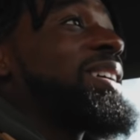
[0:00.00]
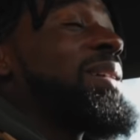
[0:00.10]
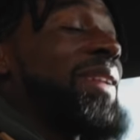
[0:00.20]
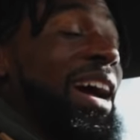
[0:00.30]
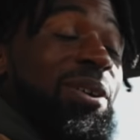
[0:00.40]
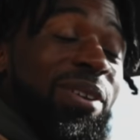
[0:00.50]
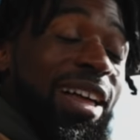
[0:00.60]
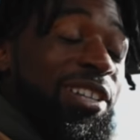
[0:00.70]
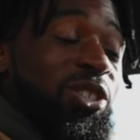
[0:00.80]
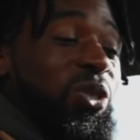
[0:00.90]
I'm not gonna
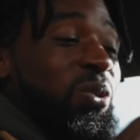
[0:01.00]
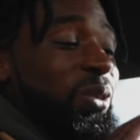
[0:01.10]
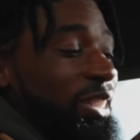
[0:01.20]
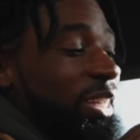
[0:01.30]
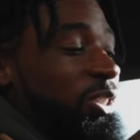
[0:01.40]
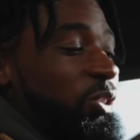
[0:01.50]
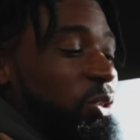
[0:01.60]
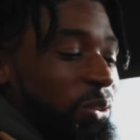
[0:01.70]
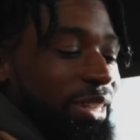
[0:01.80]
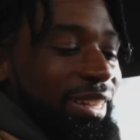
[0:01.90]
lie to you and say that you're
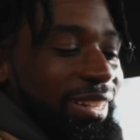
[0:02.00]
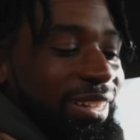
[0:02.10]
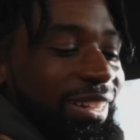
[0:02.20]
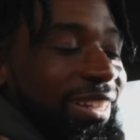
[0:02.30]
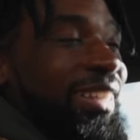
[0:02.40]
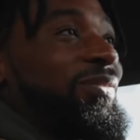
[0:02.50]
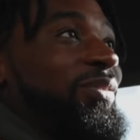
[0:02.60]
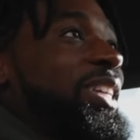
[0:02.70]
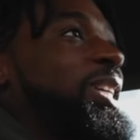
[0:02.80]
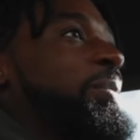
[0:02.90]
gonna get a lit
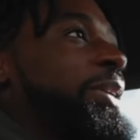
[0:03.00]
feed,